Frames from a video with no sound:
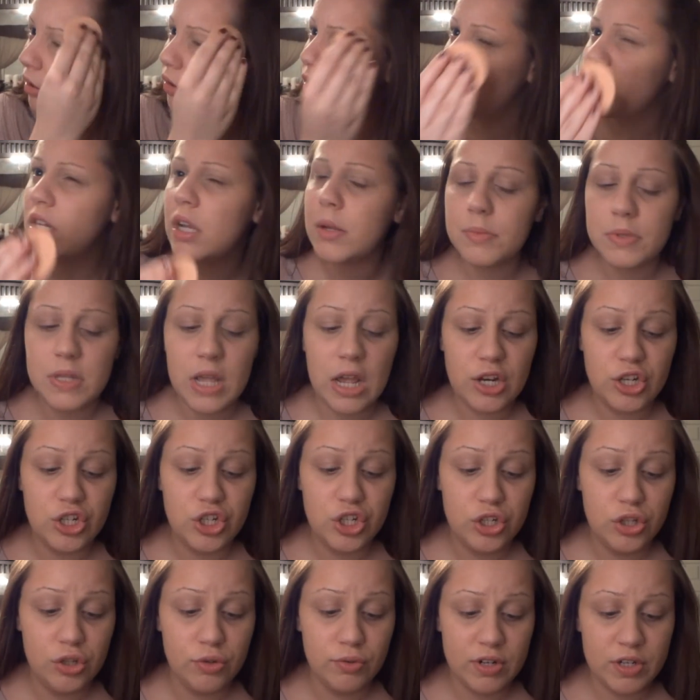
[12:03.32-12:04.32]
know, a lot of times
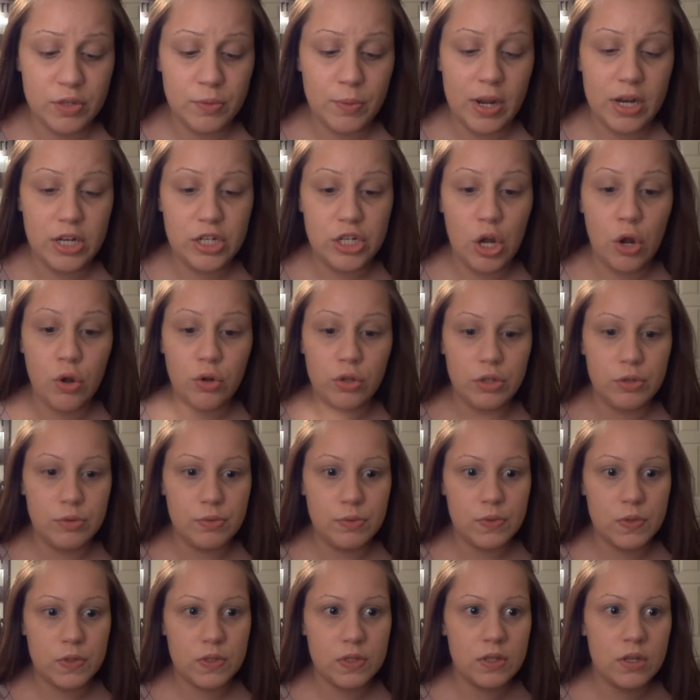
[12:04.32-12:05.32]
the reason why I don't
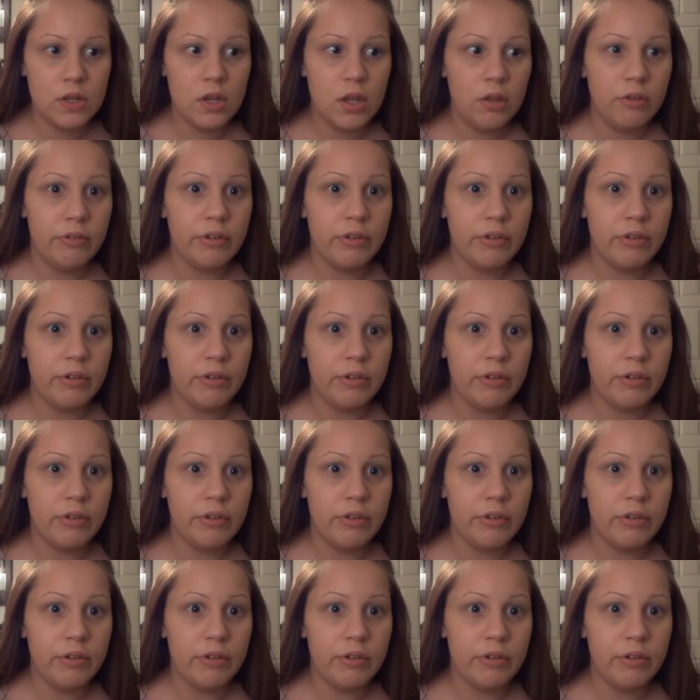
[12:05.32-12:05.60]
use,